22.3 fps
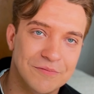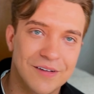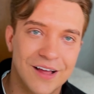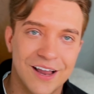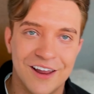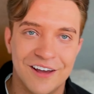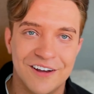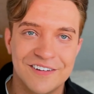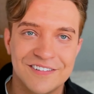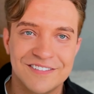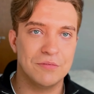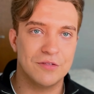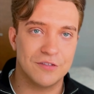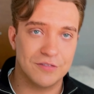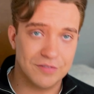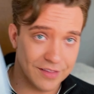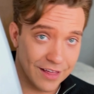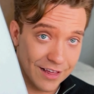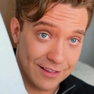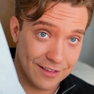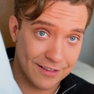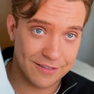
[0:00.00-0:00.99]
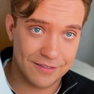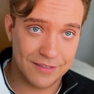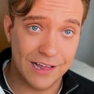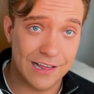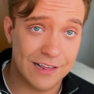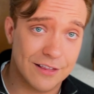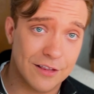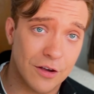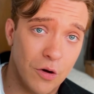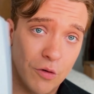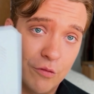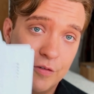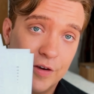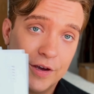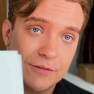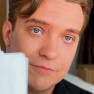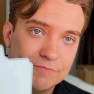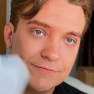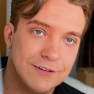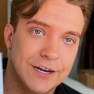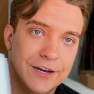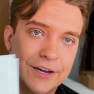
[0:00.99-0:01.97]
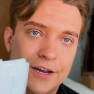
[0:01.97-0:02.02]
Hello, this whole thing
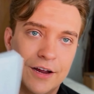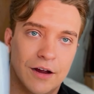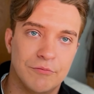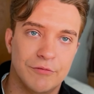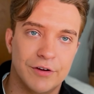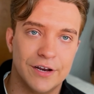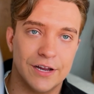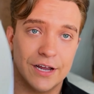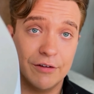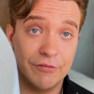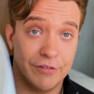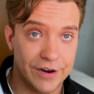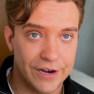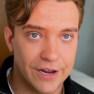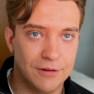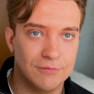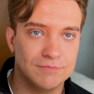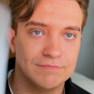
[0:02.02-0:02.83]
right here. I'm reading it right now.